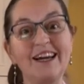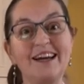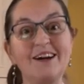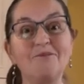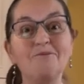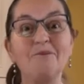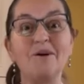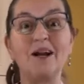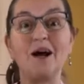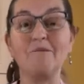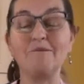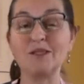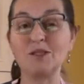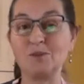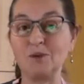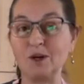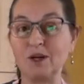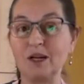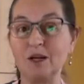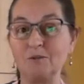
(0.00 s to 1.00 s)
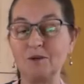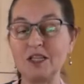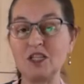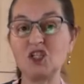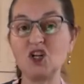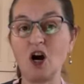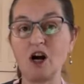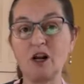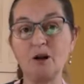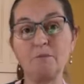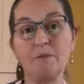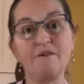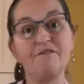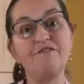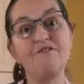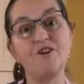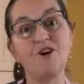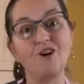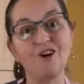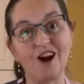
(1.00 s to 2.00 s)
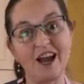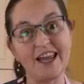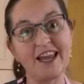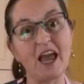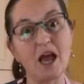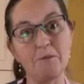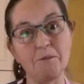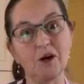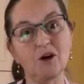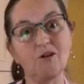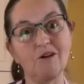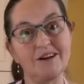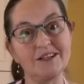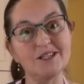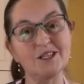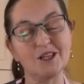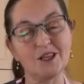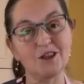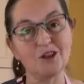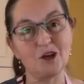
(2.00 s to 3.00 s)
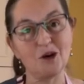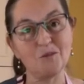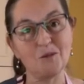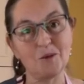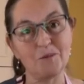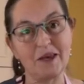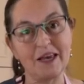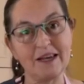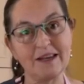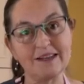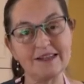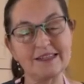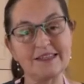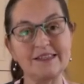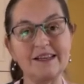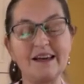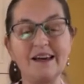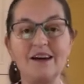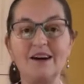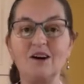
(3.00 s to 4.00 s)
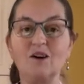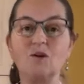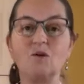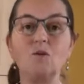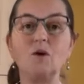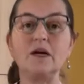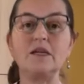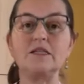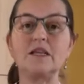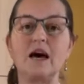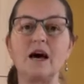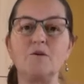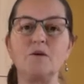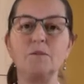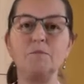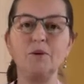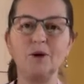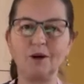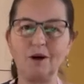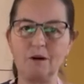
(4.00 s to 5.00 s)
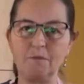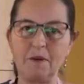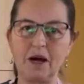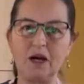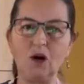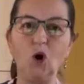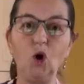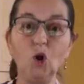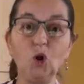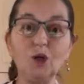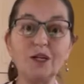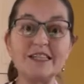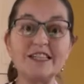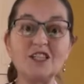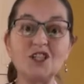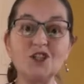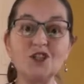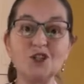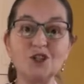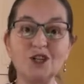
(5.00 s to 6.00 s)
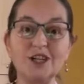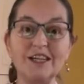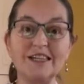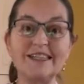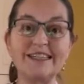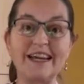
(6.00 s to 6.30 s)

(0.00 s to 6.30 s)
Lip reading: when I was working with chocolate before I came across the Thermomix was I would put on my oldest, dirtiest